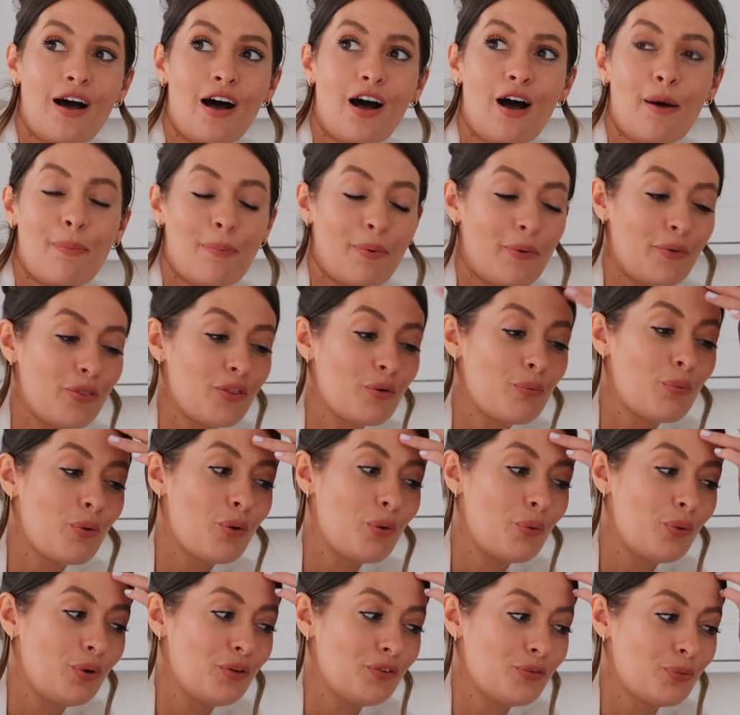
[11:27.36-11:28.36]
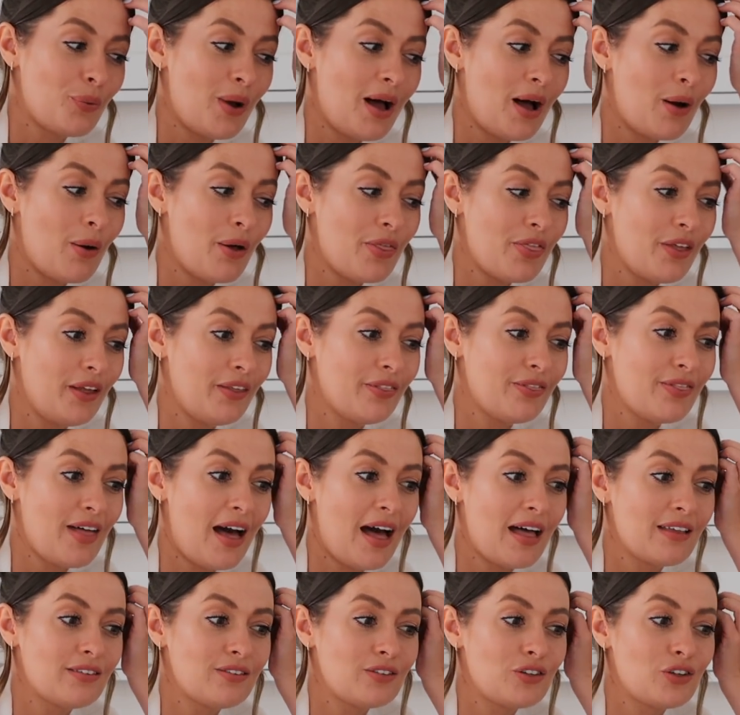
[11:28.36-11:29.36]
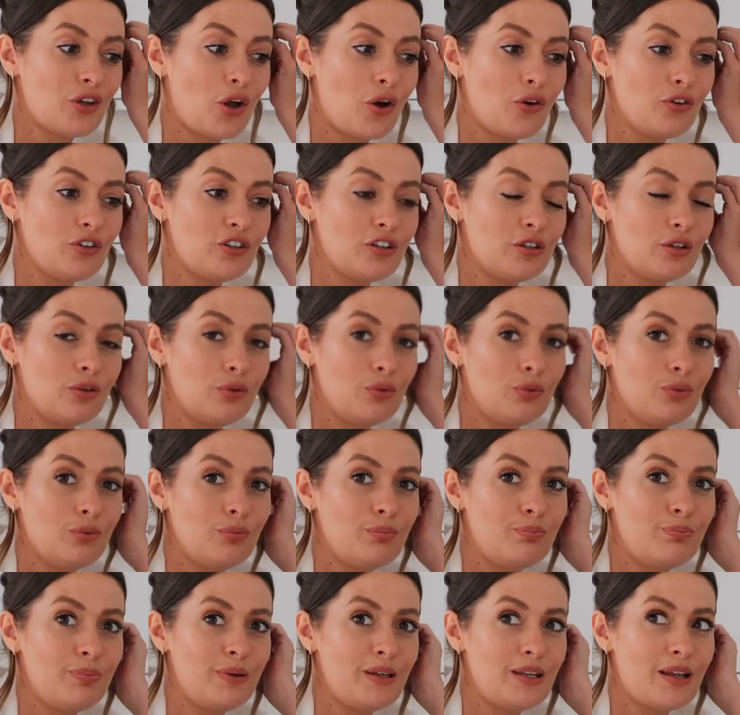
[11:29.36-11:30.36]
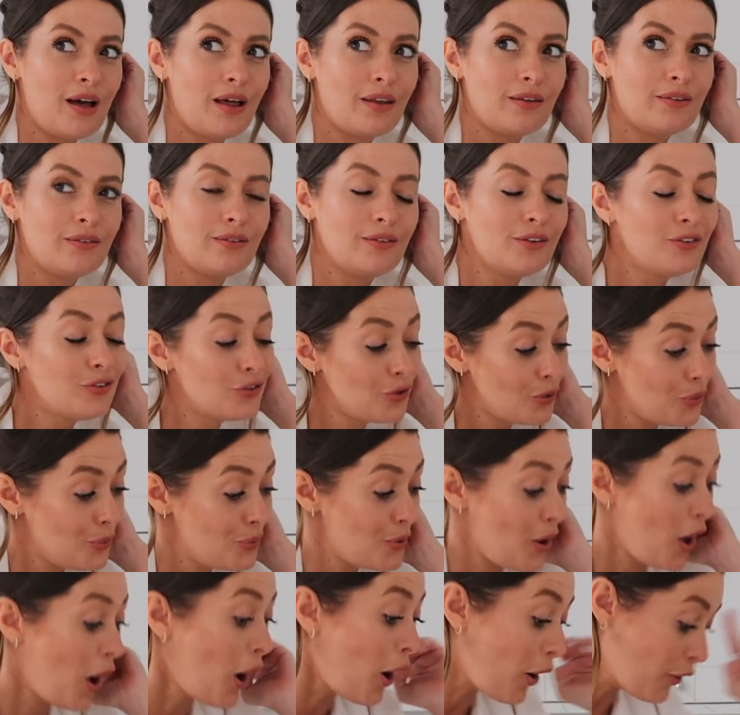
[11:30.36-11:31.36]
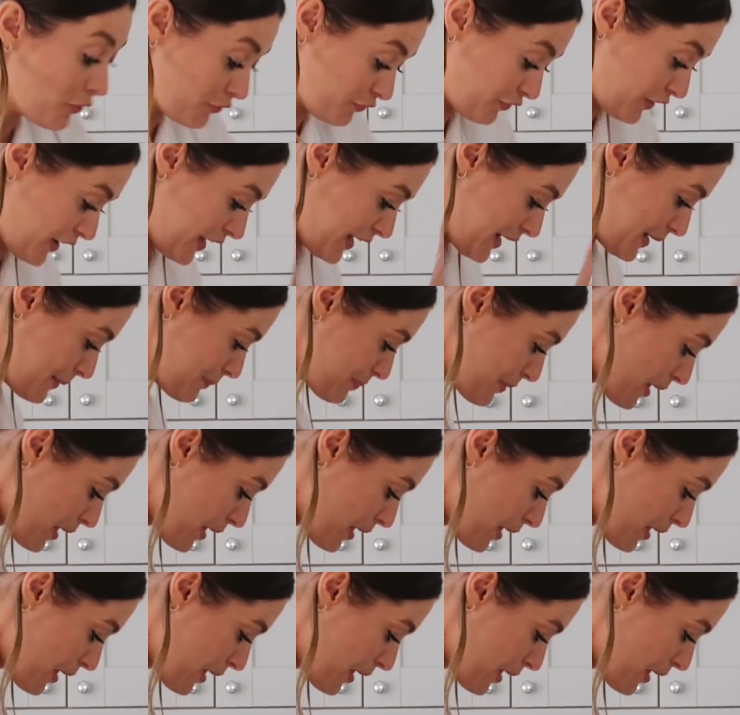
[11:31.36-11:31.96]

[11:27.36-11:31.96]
up on the wall as well I think that's going to be done soon hopefully.